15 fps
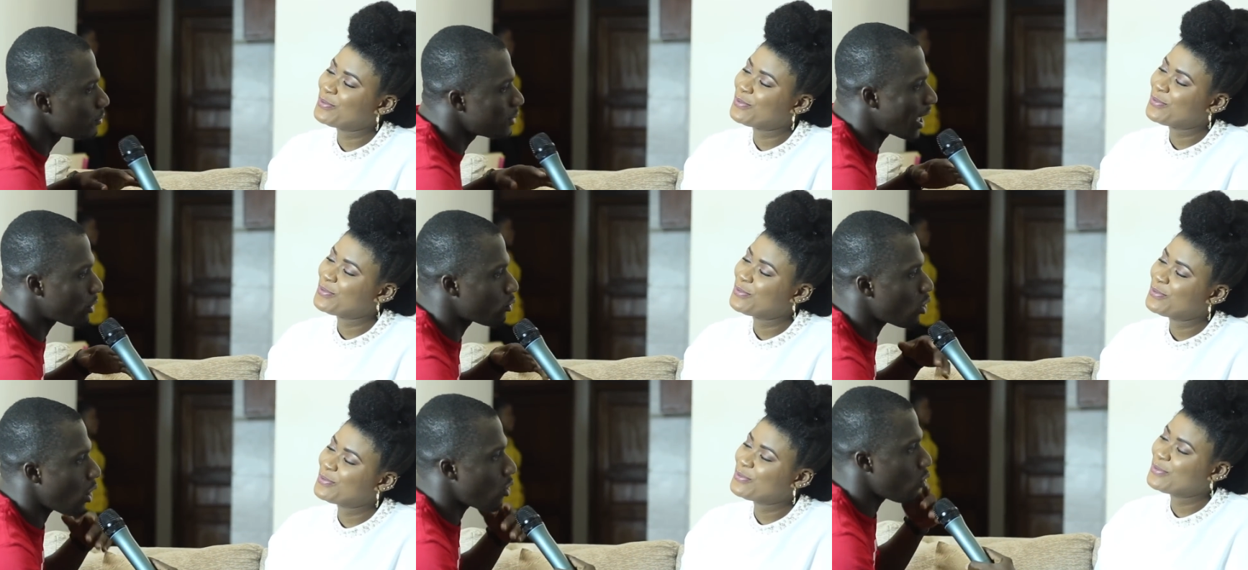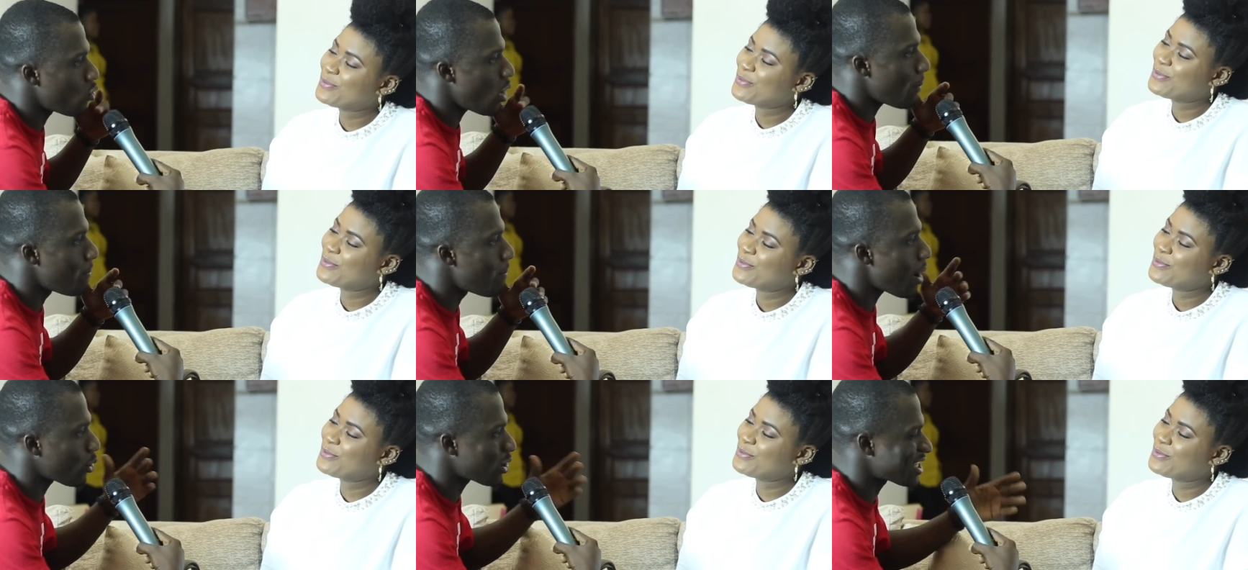Speaker 1: Like what
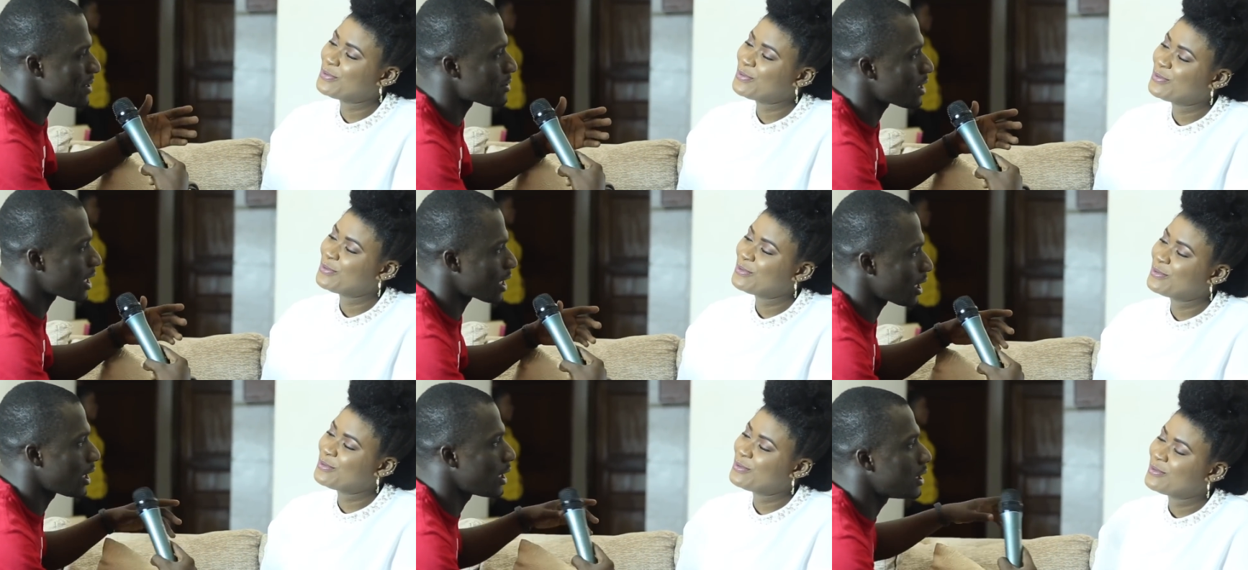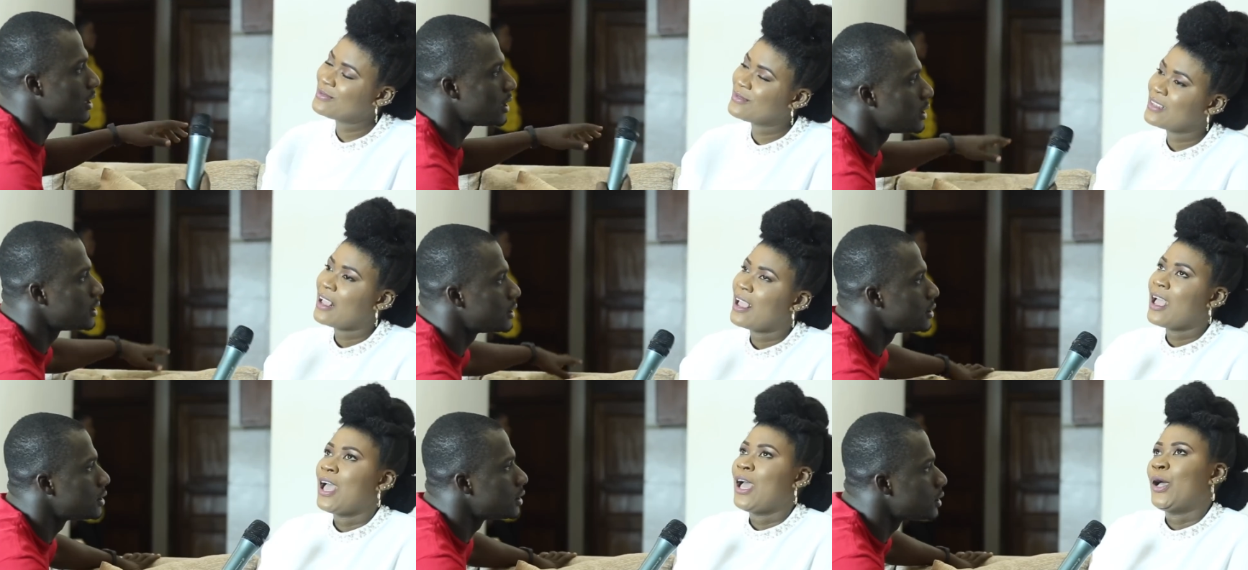bakosem kakra.
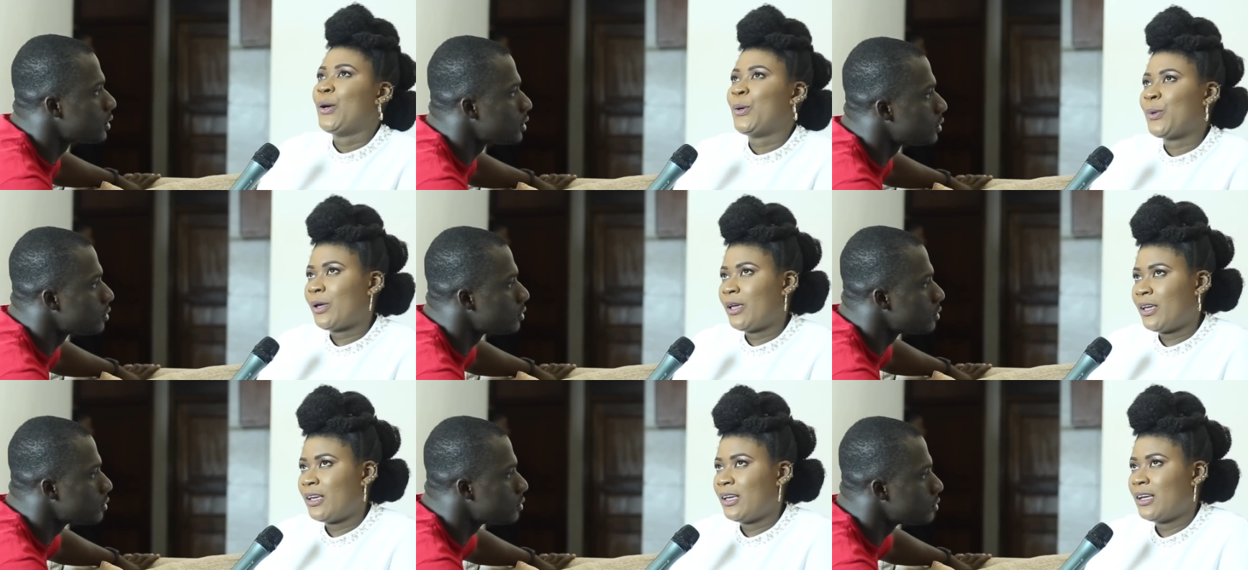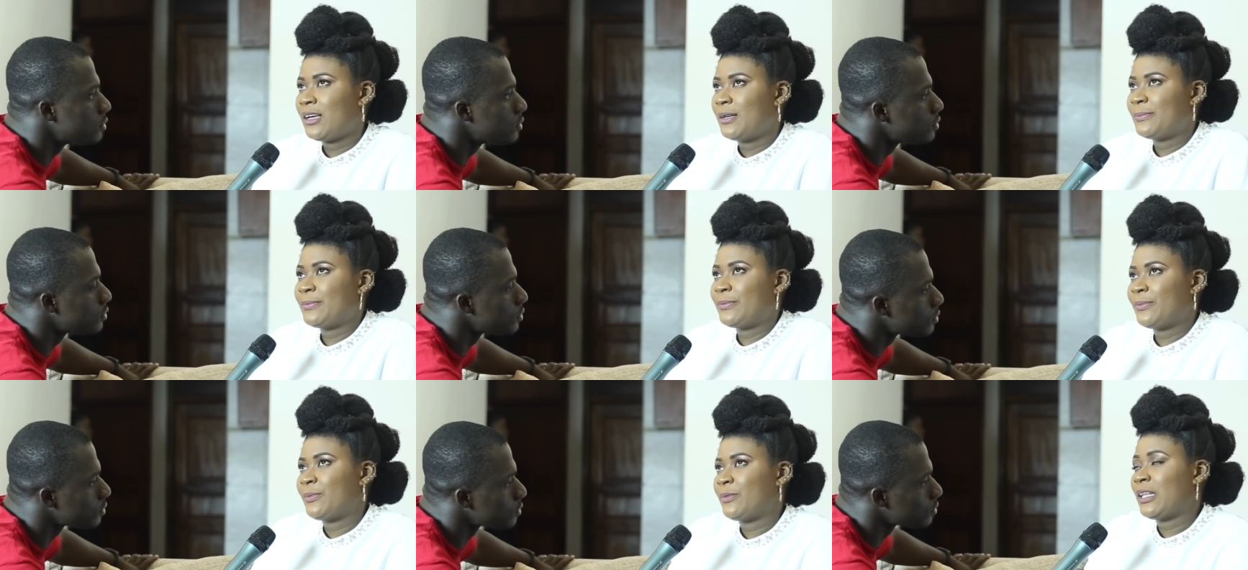
Speaker 2: Okay,
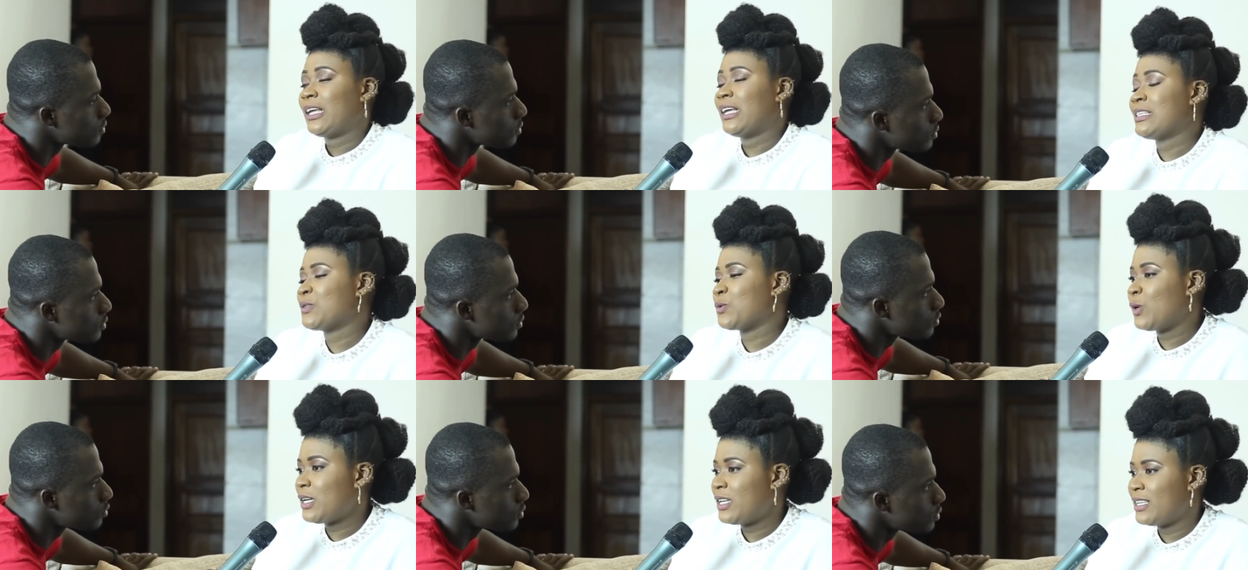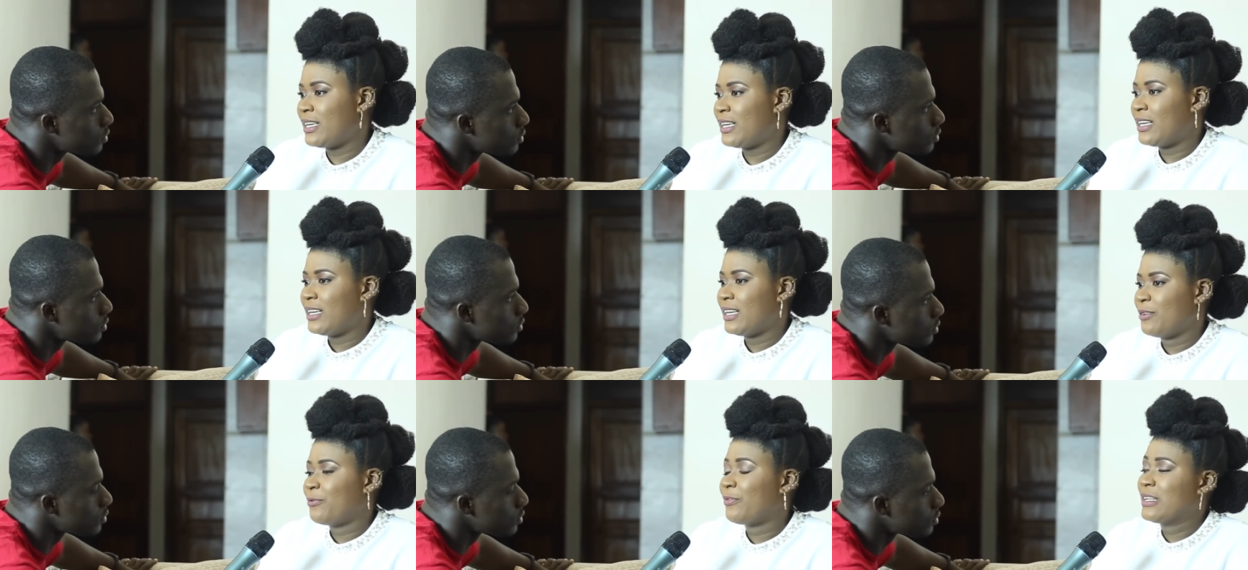NAYAS1 ye
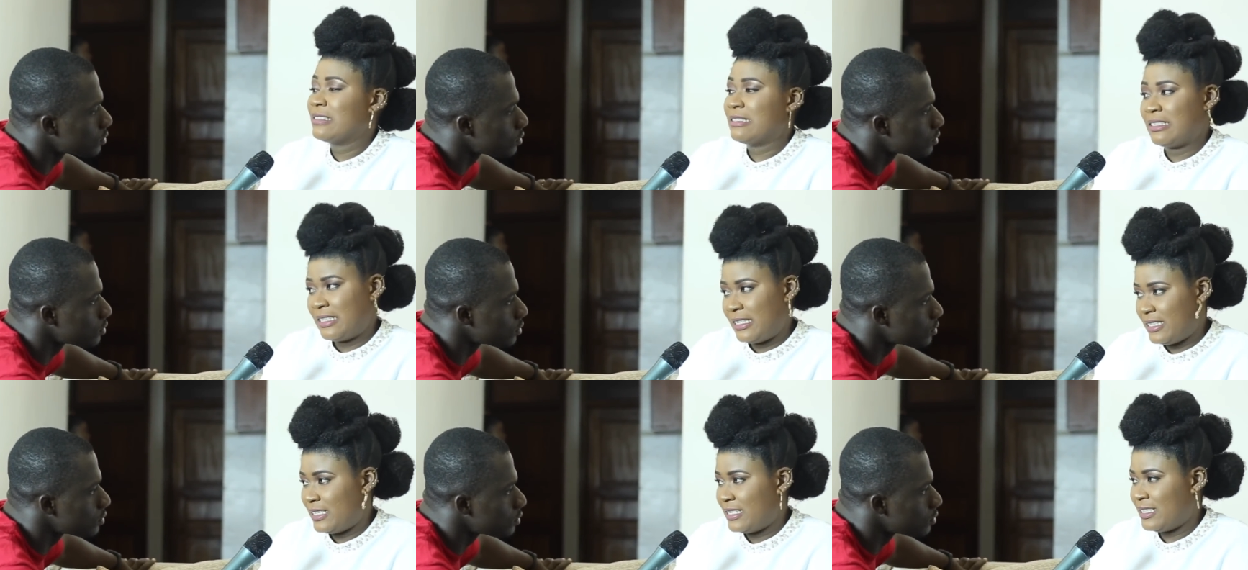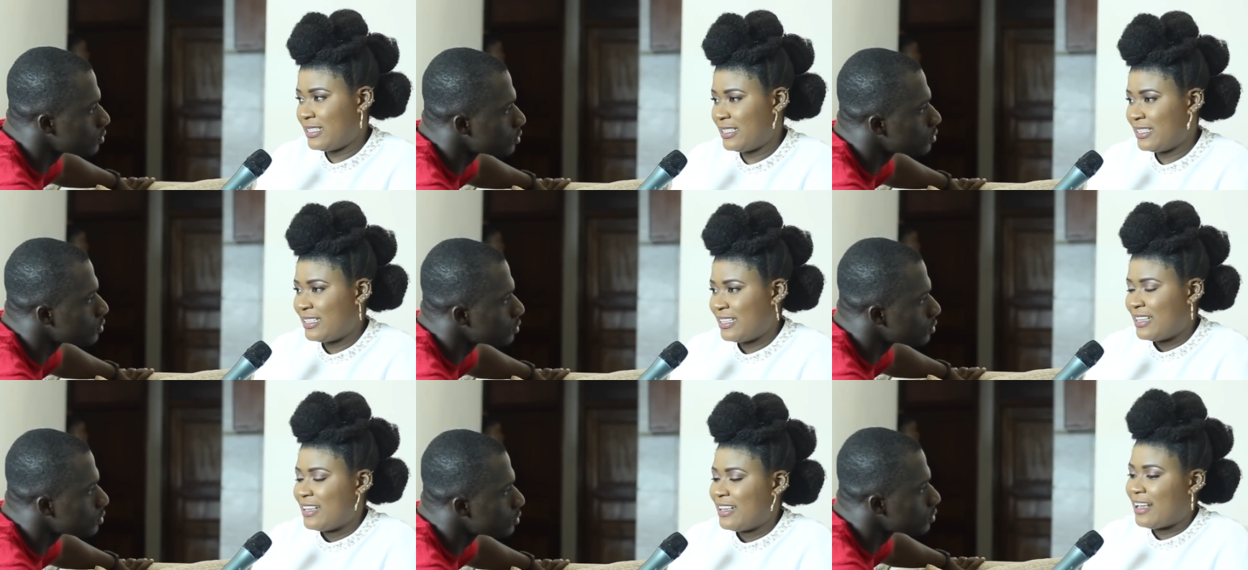fantini
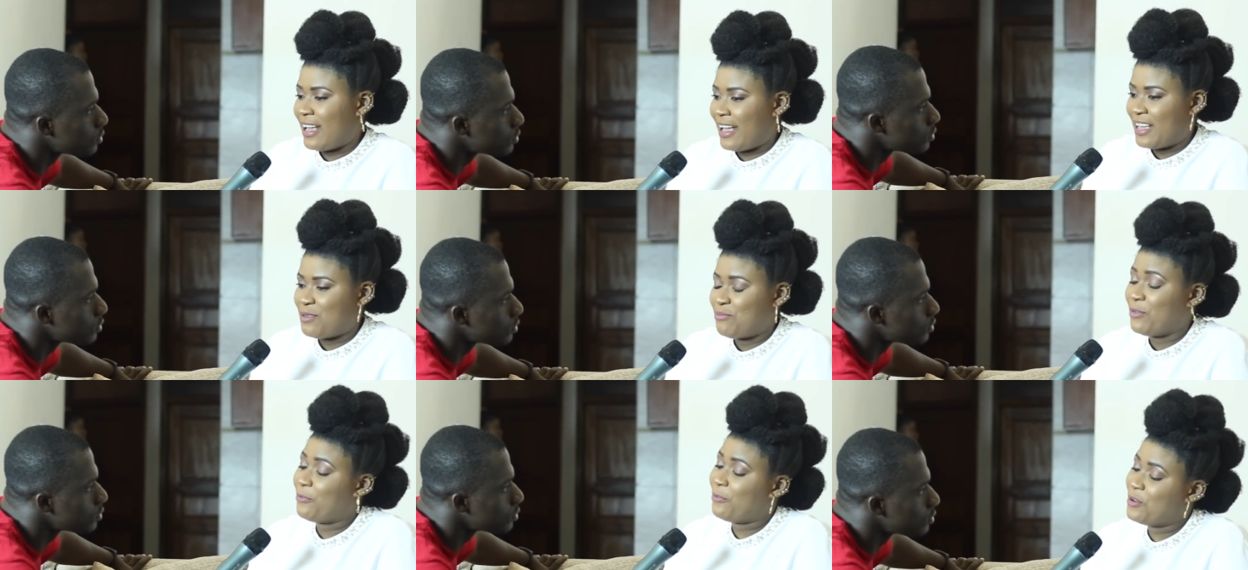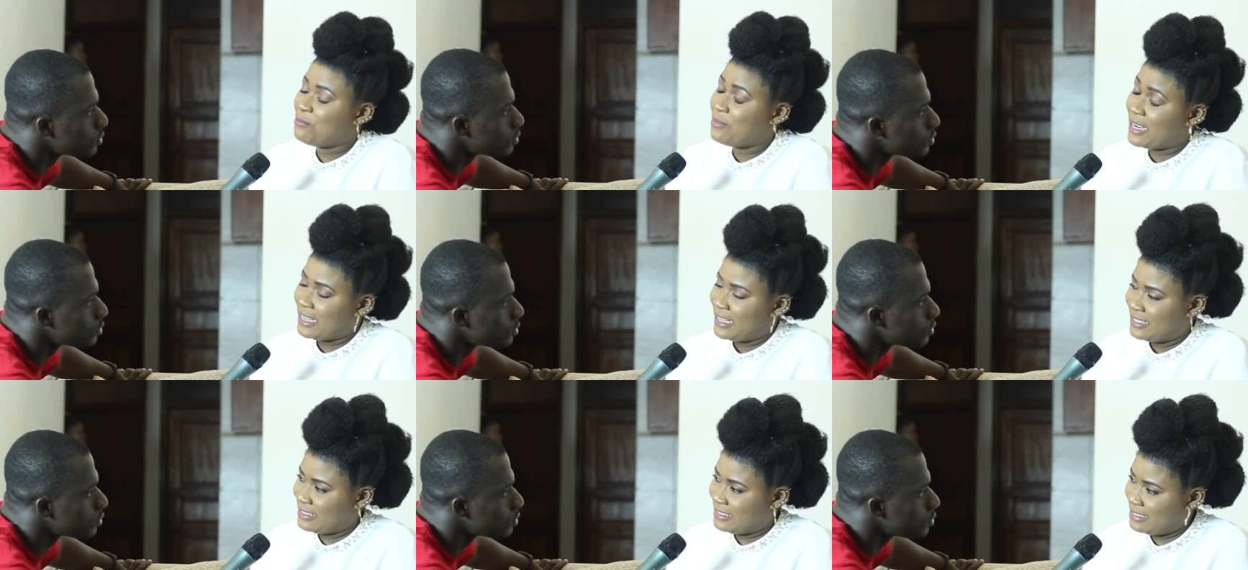I me free
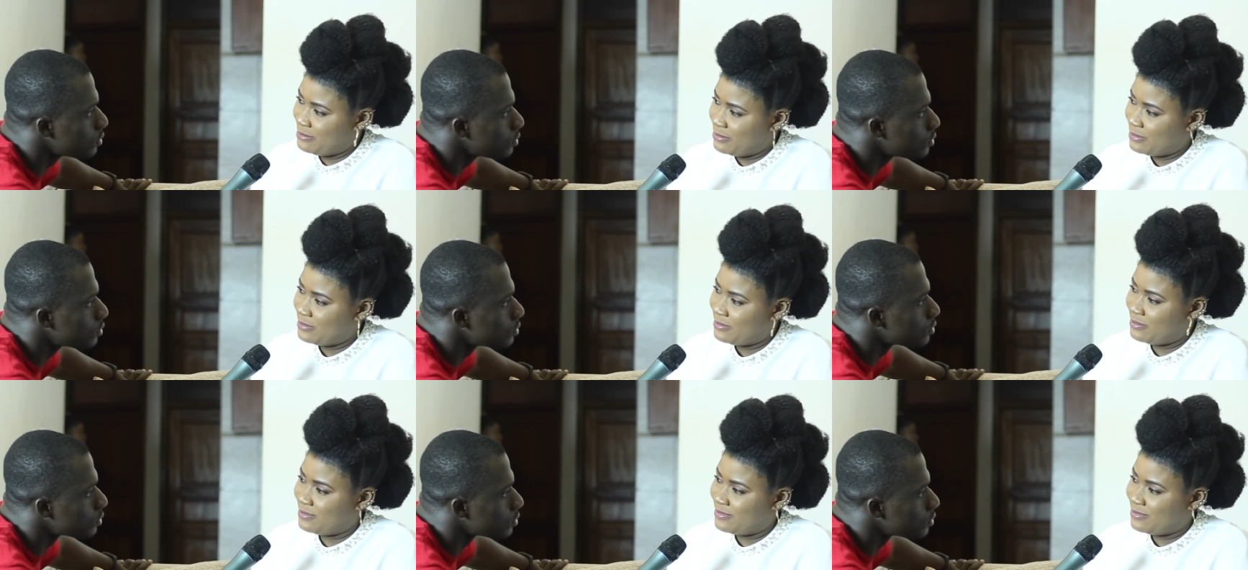mankesim